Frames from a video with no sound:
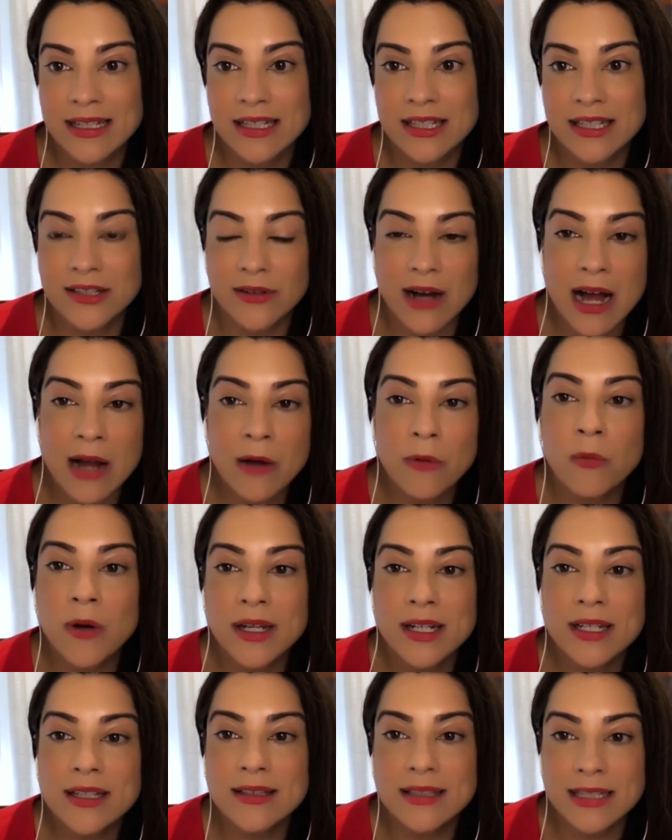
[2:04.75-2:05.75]
You know, I
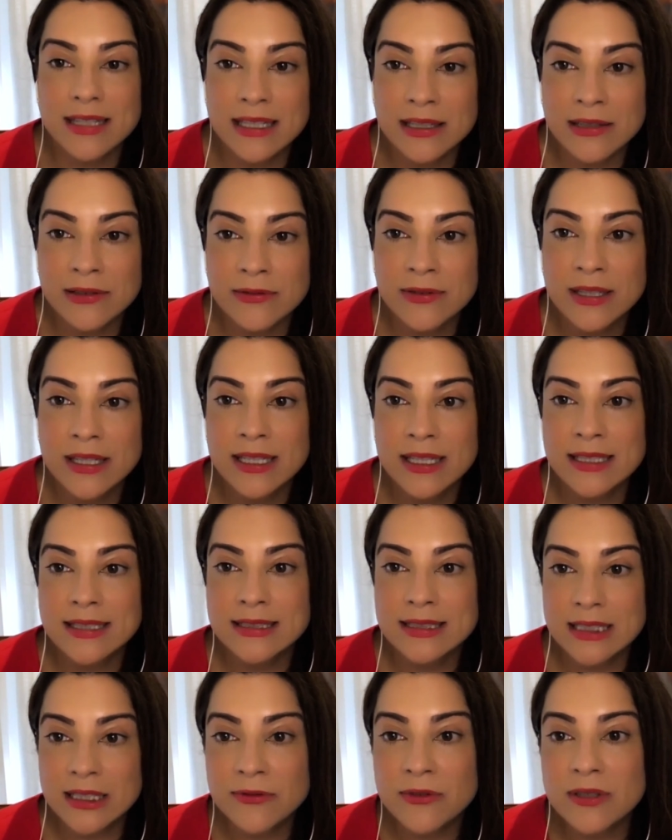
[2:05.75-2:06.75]
want to live
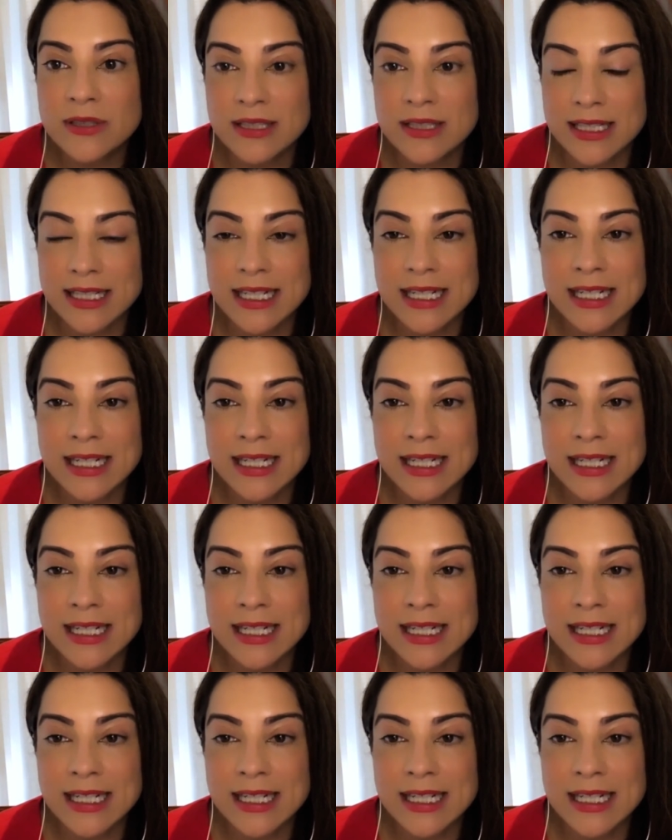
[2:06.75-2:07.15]
differently.